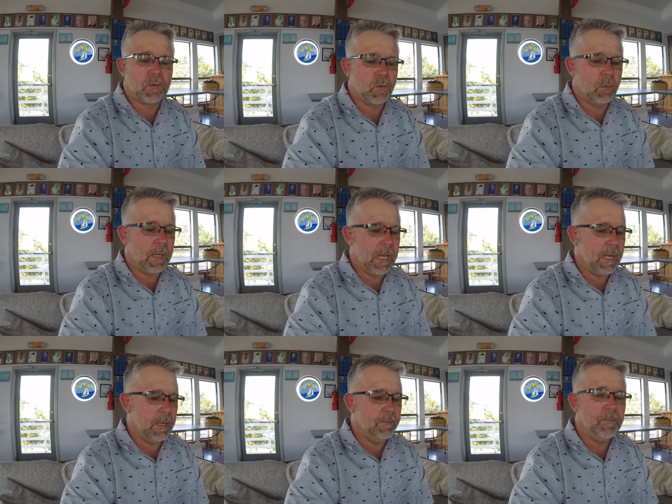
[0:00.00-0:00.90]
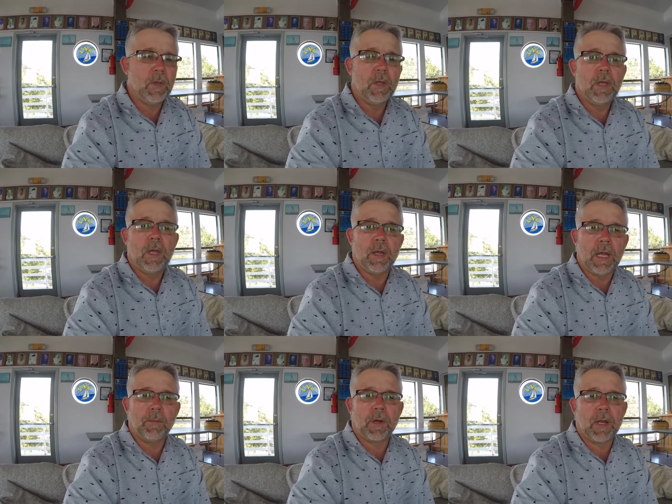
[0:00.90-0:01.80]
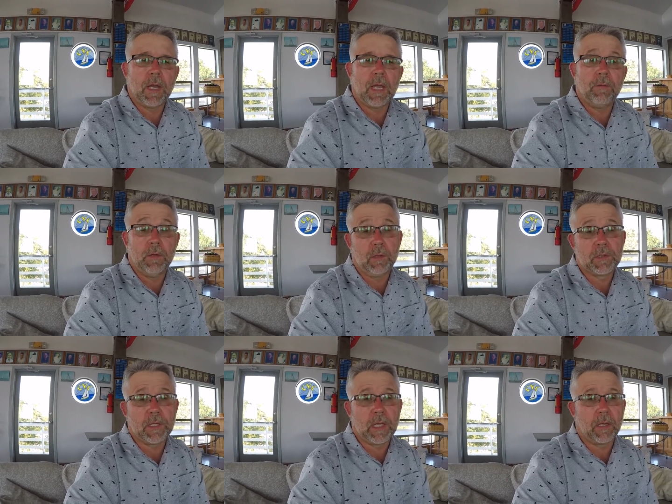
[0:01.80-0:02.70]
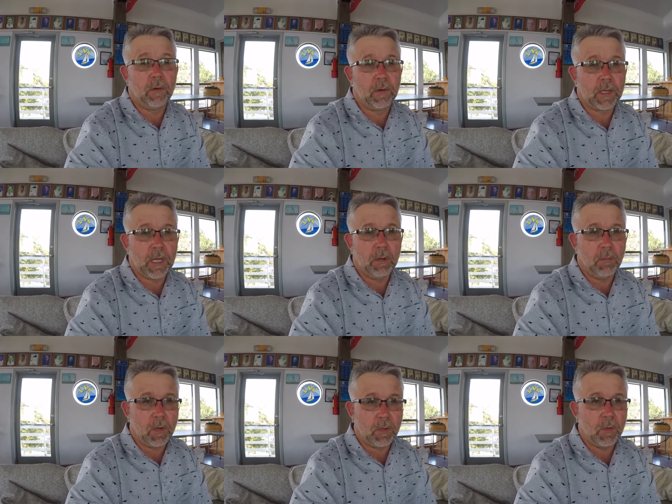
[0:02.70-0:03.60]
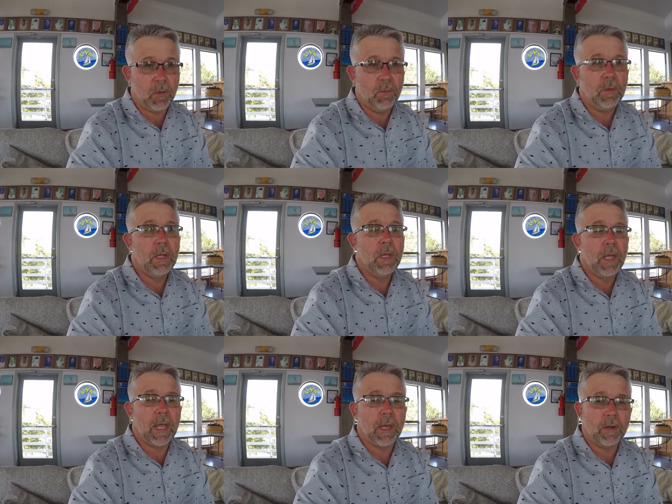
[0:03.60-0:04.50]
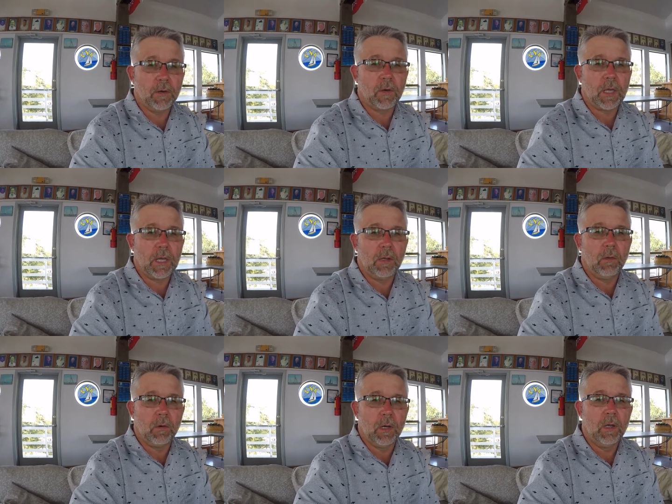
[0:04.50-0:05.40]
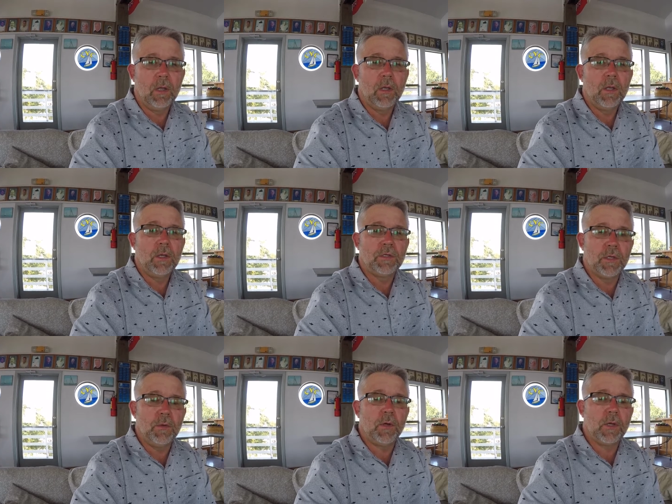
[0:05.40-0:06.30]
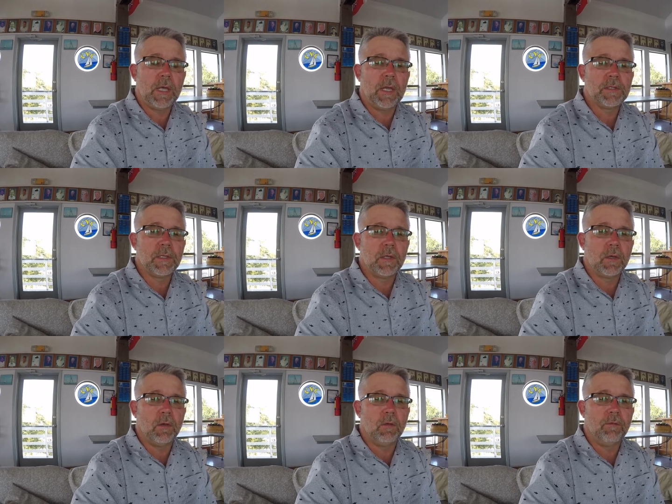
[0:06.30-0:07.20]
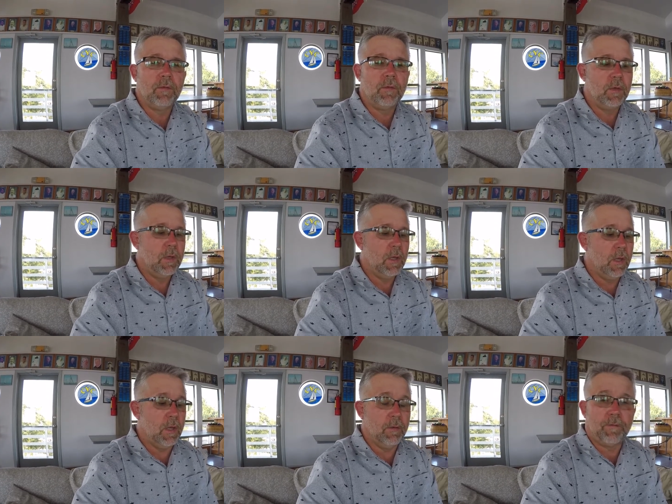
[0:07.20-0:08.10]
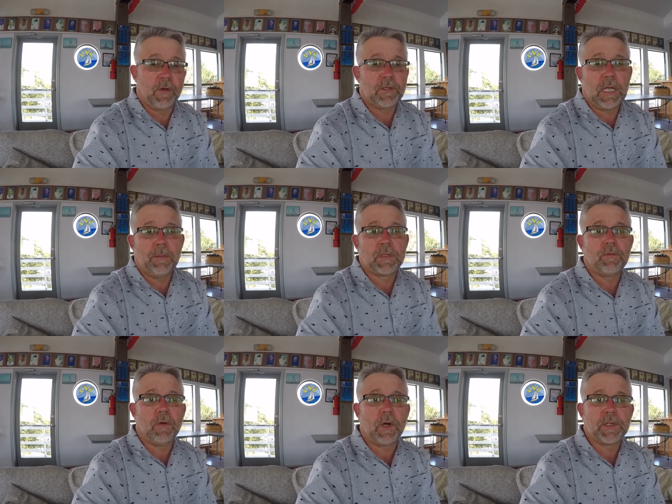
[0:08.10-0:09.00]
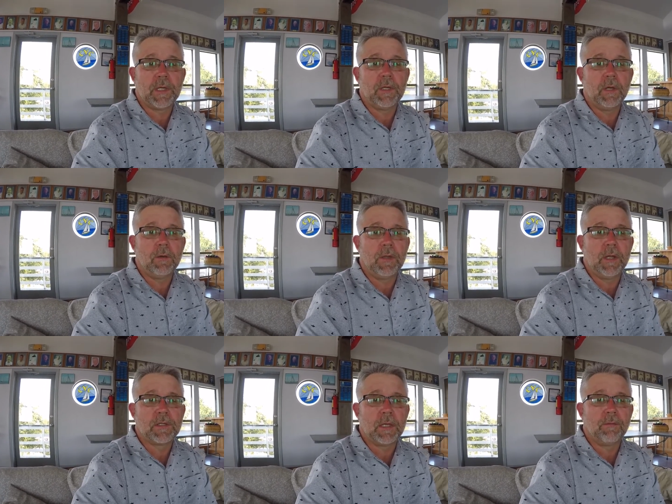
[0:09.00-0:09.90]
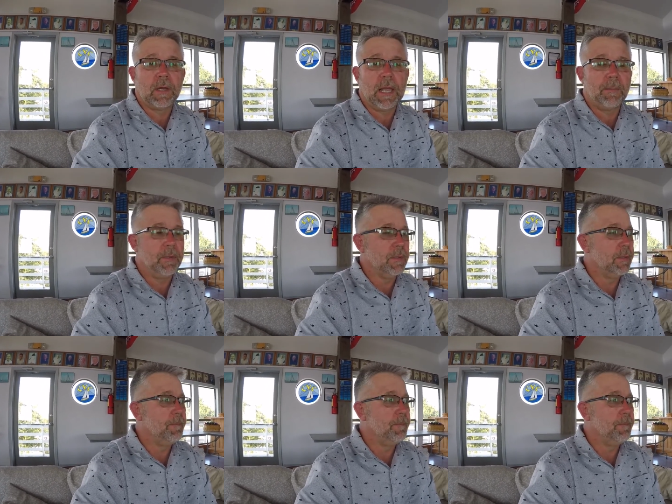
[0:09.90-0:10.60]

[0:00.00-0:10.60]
Storm Hannah, and now we're going to have, it looks like, Hurricane Marco and Hurricane Laura. 2 hurricanes in the Gulf. First time, as far as I know, that it's ever happened.